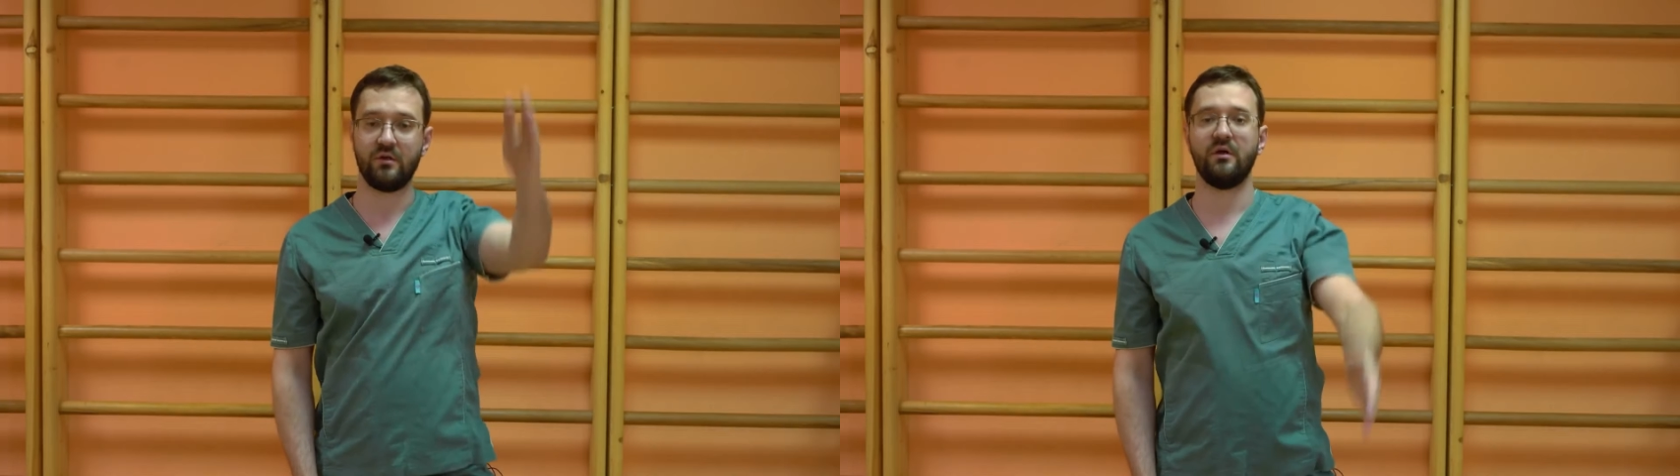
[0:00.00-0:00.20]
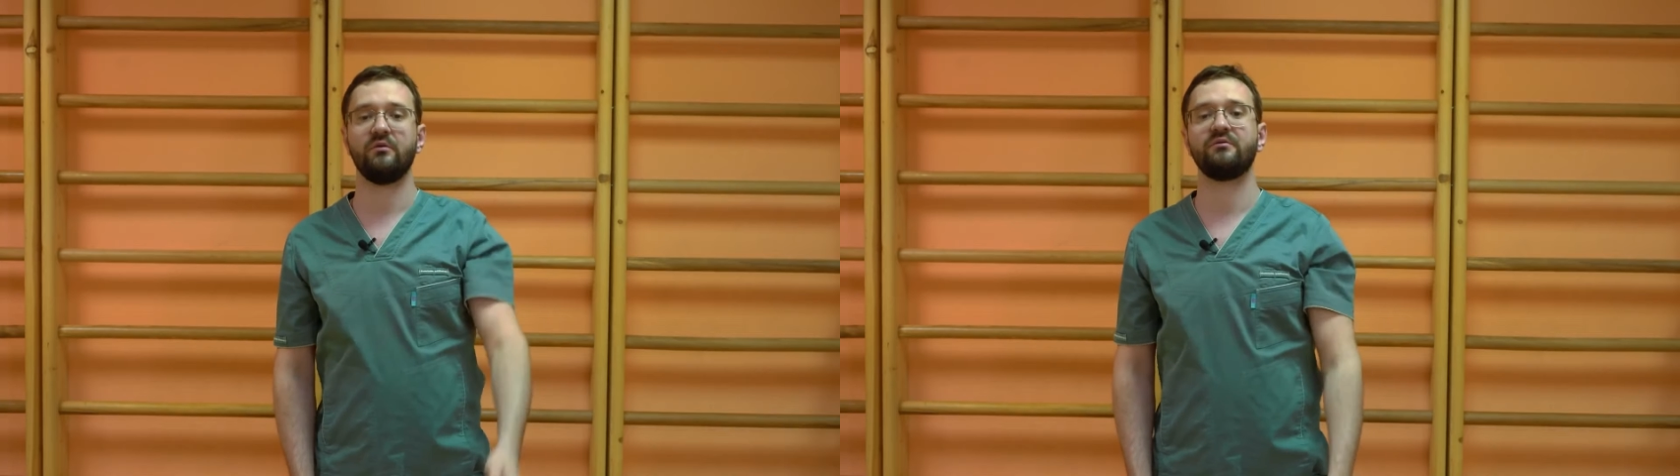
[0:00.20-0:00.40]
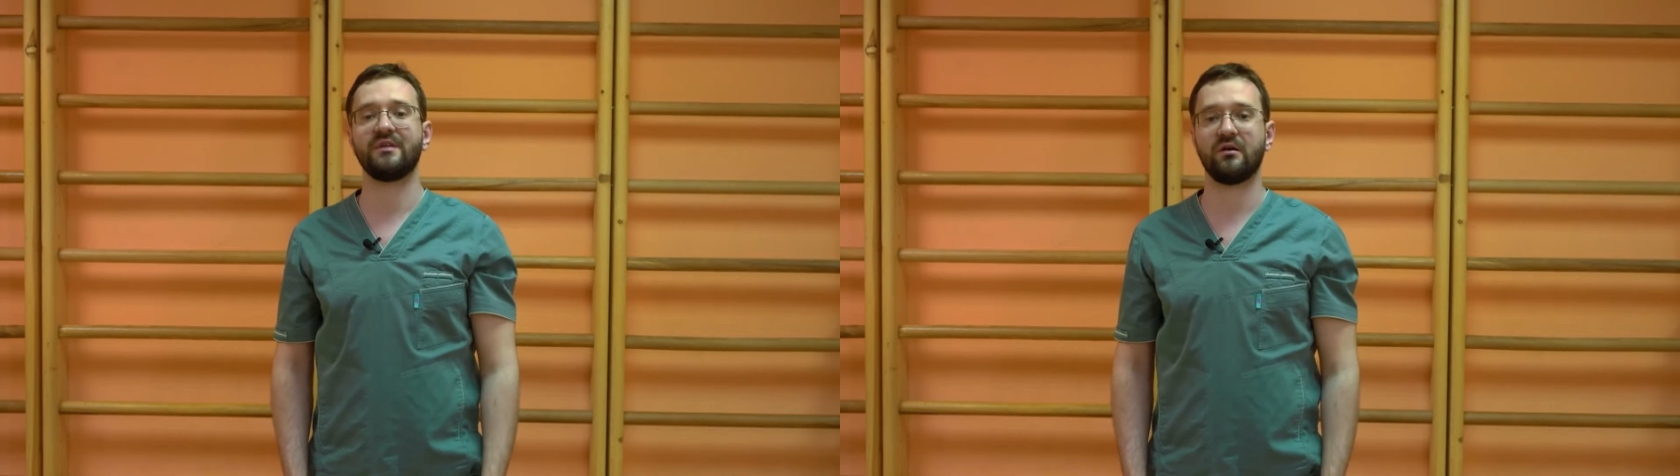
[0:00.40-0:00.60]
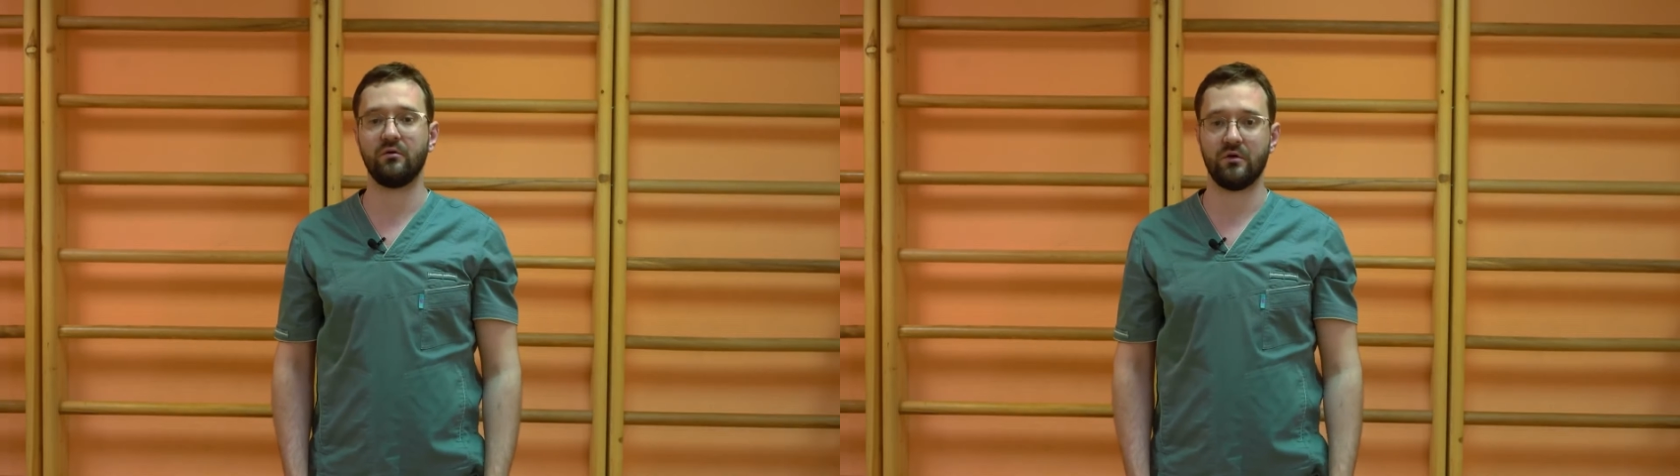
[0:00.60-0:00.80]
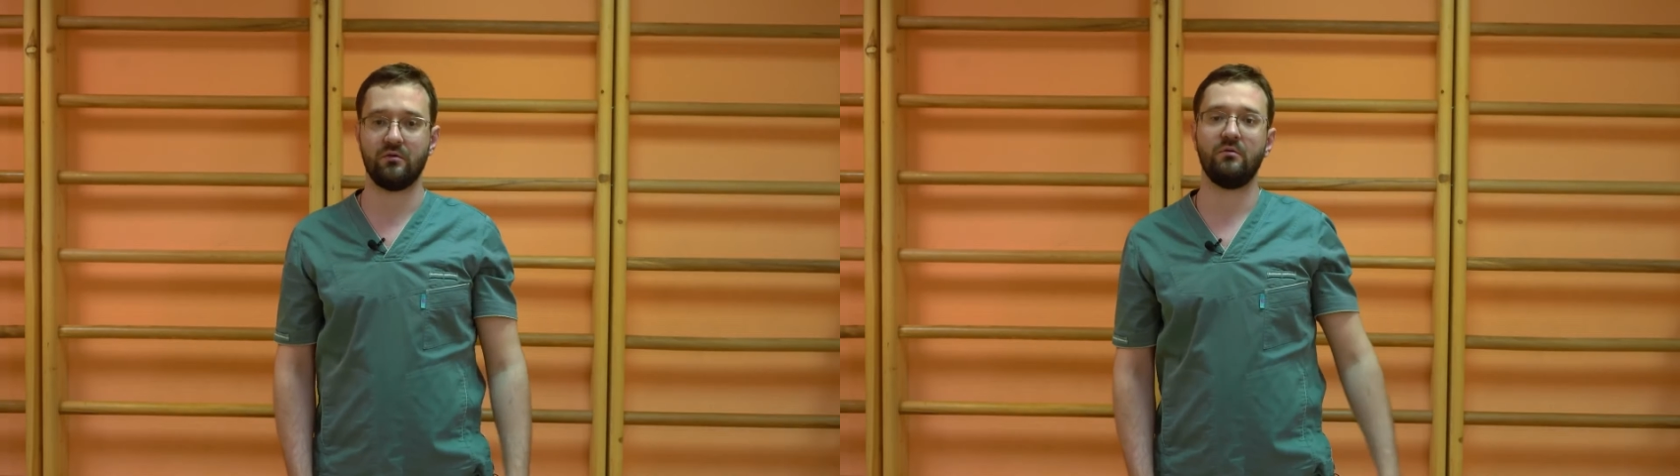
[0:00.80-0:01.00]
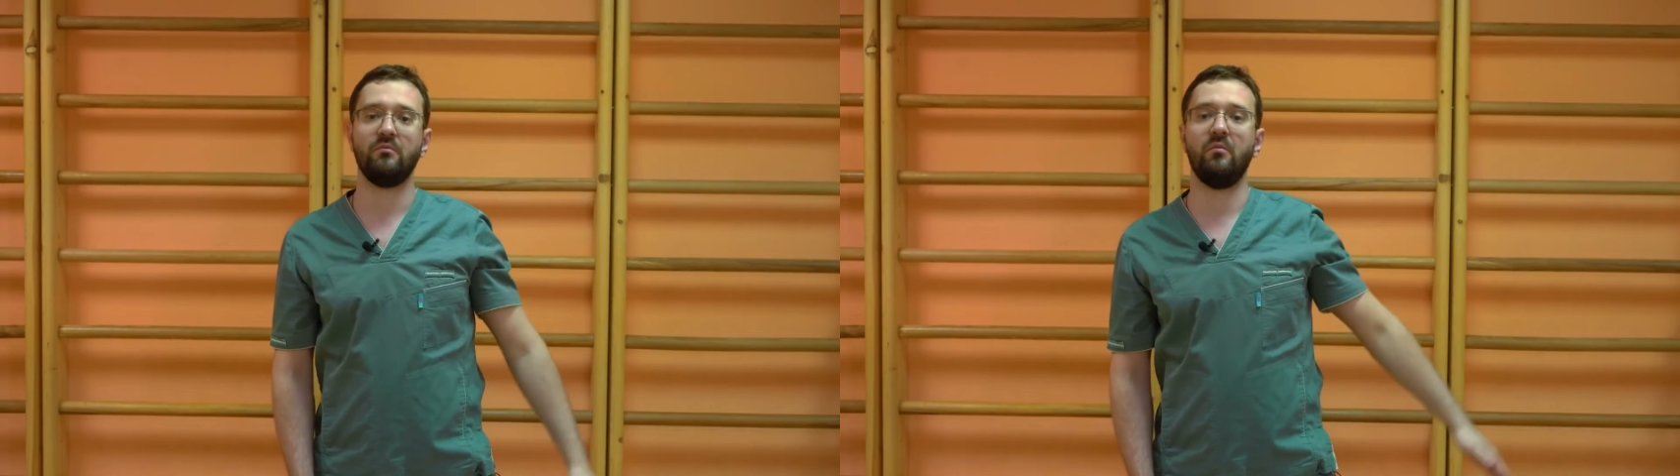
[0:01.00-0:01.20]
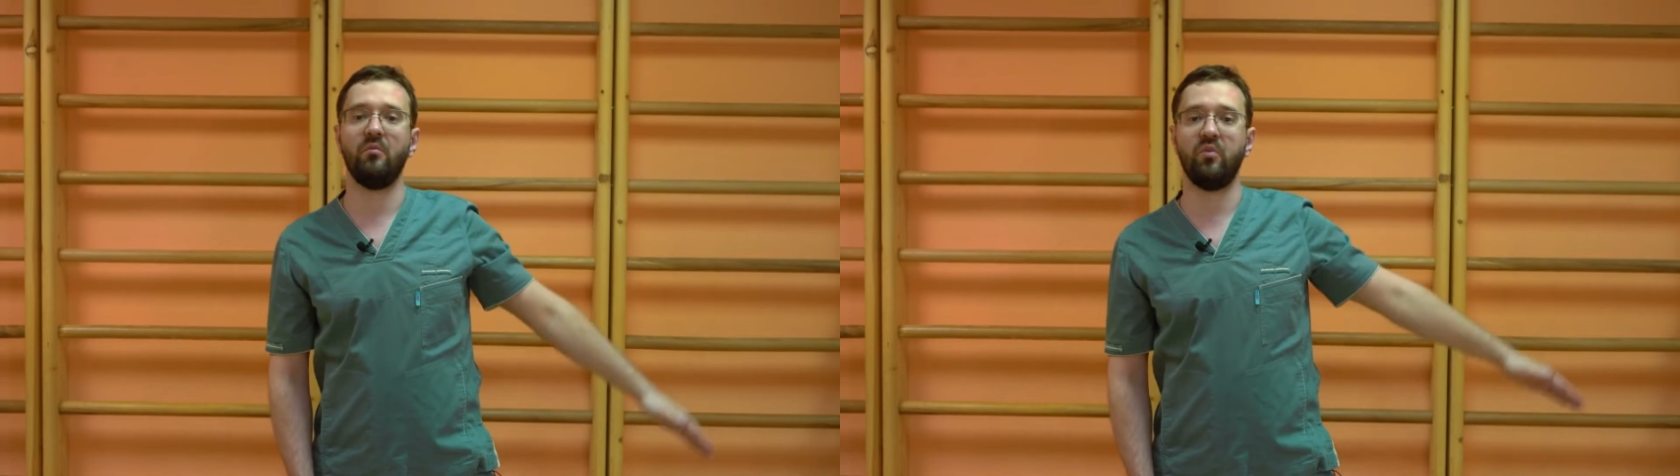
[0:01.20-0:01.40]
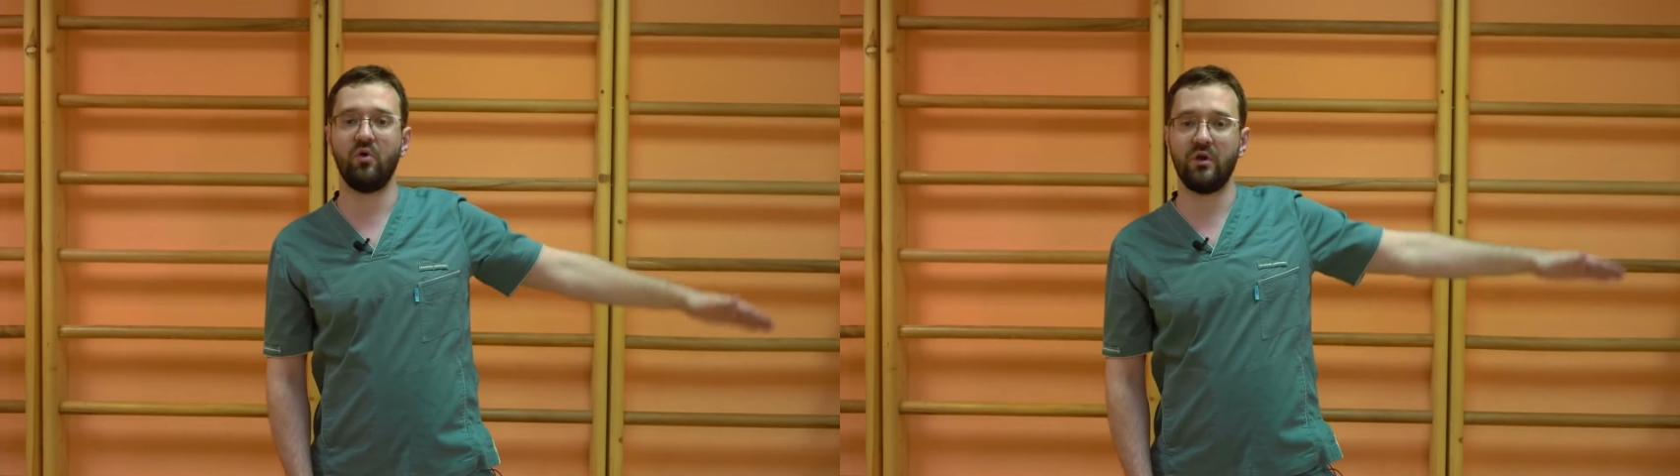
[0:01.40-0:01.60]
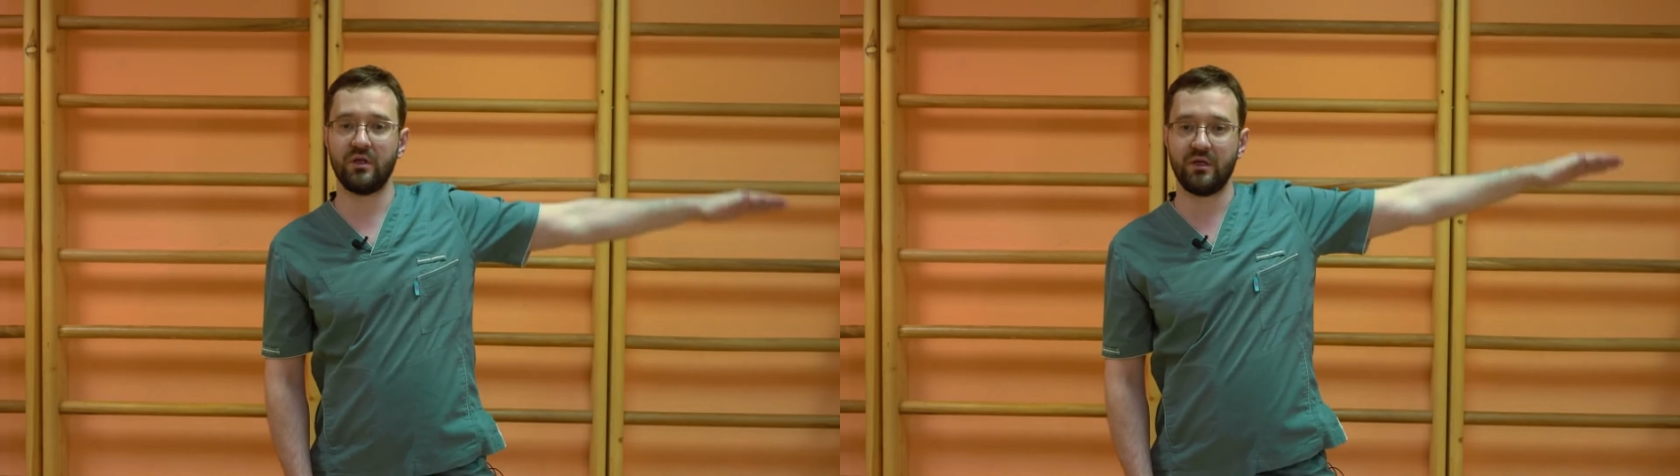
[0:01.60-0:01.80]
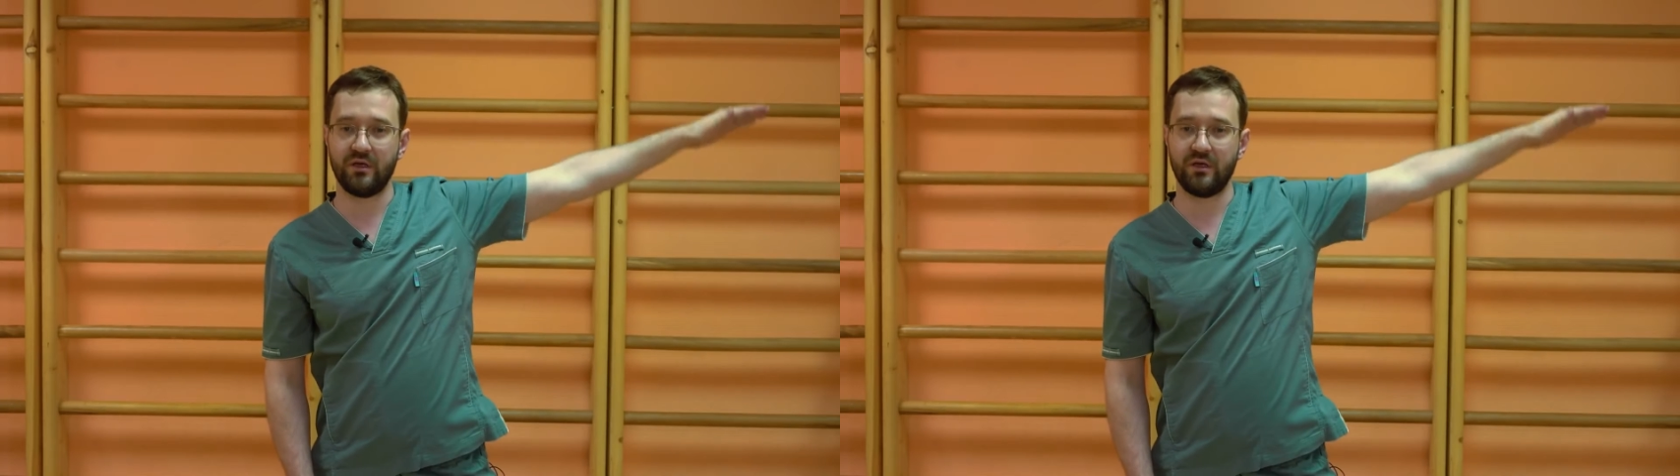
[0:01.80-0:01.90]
the second is painful or limited